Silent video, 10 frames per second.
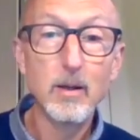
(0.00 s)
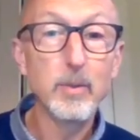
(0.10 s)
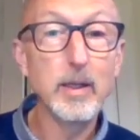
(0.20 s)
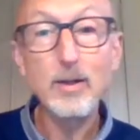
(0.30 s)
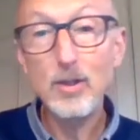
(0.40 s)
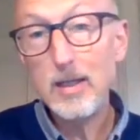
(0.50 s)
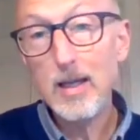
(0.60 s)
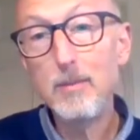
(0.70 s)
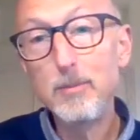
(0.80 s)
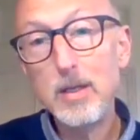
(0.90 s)
but actually it
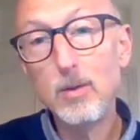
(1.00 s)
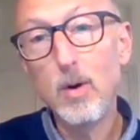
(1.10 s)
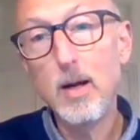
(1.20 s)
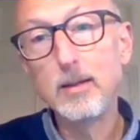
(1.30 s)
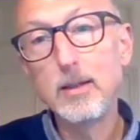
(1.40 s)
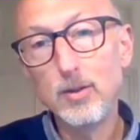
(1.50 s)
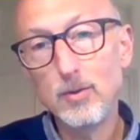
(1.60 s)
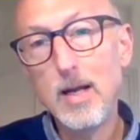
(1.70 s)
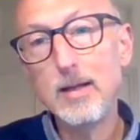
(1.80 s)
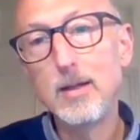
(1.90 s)
can be quite
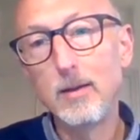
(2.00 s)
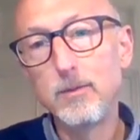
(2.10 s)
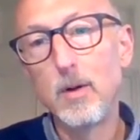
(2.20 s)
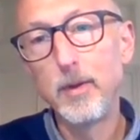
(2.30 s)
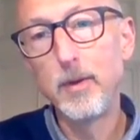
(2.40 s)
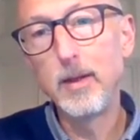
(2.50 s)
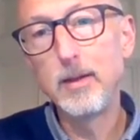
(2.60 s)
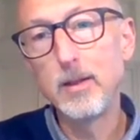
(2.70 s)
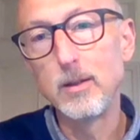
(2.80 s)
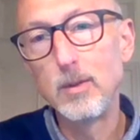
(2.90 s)
distracting from the things
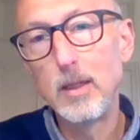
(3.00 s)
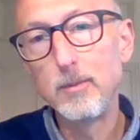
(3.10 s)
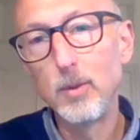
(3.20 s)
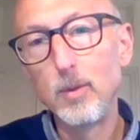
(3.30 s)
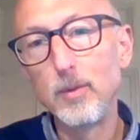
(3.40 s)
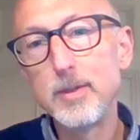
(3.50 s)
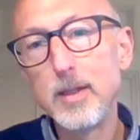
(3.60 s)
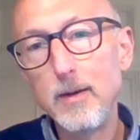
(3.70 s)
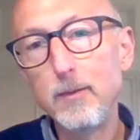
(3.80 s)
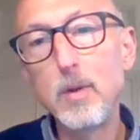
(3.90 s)
that are really important
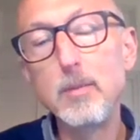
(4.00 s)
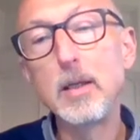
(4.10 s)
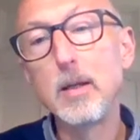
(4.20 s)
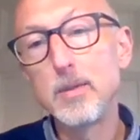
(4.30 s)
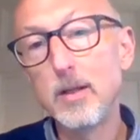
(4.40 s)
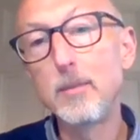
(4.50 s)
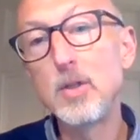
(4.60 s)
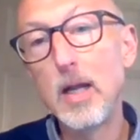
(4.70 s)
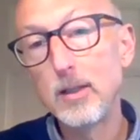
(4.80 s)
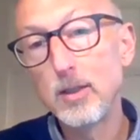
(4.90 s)
if we become
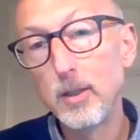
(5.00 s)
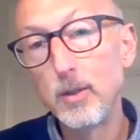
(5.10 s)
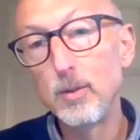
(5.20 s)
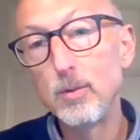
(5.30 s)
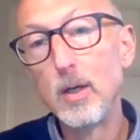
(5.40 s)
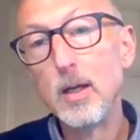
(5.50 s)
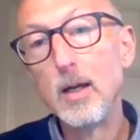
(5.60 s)
subject to